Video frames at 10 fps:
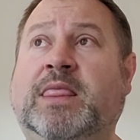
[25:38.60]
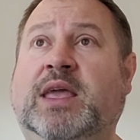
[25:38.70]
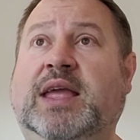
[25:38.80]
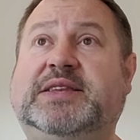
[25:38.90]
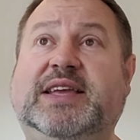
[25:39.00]

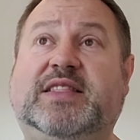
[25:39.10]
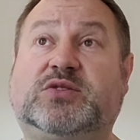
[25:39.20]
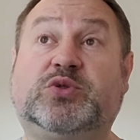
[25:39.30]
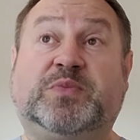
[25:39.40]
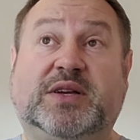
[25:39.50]
Indeed,
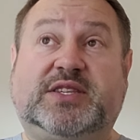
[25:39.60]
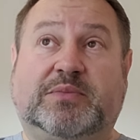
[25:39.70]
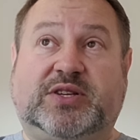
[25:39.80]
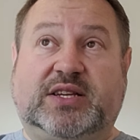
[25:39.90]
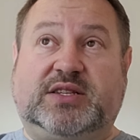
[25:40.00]
this was my
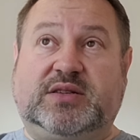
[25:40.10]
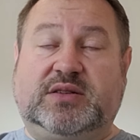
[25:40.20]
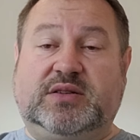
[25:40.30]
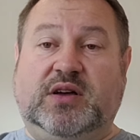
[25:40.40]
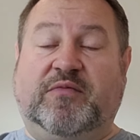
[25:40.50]
subject
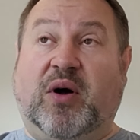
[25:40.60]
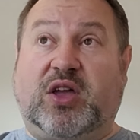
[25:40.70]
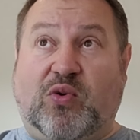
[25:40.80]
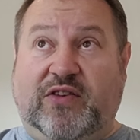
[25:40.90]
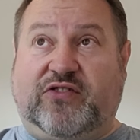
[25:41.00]
of my
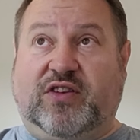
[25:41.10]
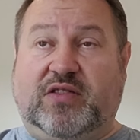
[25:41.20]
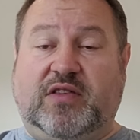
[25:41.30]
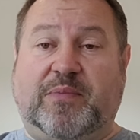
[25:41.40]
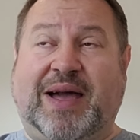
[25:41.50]
question
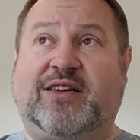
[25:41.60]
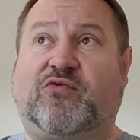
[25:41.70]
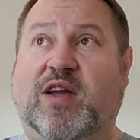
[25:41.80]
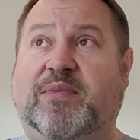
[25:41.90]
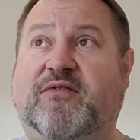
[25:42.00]
to the bank's
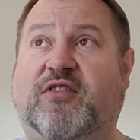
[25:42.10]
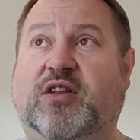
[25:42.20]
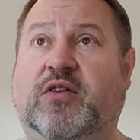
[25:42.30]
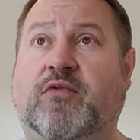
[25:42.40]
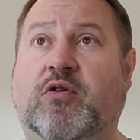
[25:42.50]
rep in front
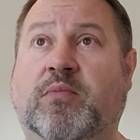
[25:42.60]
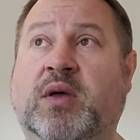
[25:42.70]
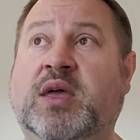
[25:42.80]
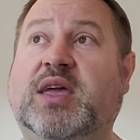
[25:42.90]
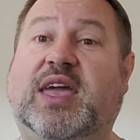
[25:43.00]
of the room.
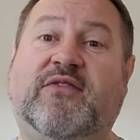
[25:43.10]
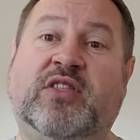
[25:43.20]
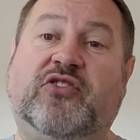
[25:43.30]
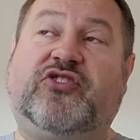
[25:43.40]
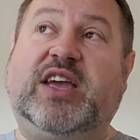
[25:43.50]
Given
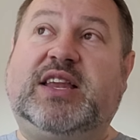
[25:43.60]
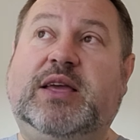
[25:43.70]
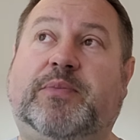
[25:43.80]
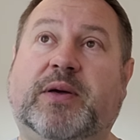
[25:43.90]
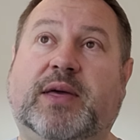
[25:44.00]
that
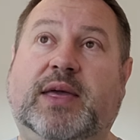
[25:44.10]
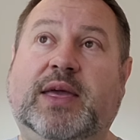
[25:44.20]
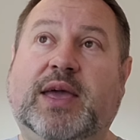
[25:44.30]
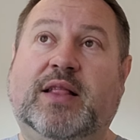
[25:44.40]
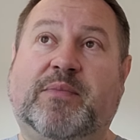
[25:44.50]
GDP
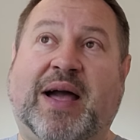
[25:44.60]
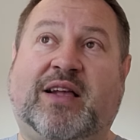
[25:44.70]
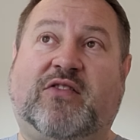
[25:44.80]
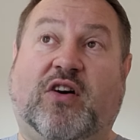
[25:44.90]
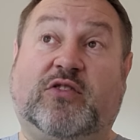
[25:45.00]
in the
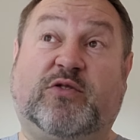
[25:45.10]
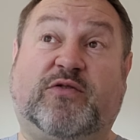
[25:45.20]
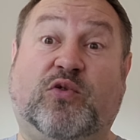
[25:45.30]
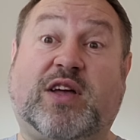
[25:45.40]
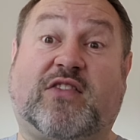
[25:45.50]
bank's eyes was
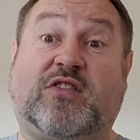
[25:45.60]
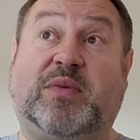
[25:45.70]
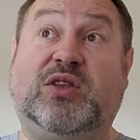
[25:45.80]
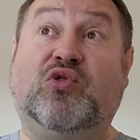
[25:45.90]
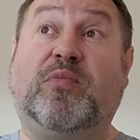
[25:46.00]
forecast to
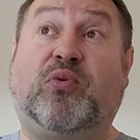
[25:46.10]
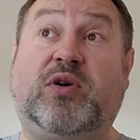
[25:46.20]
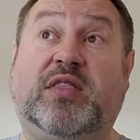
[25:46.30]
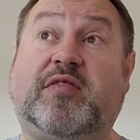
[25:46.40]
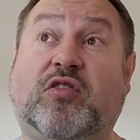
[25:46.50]
be
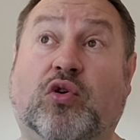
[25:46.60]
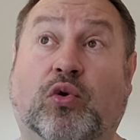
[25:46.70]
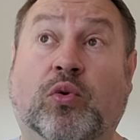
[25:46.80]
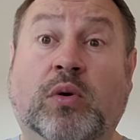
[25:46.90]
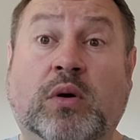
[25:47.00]
0.2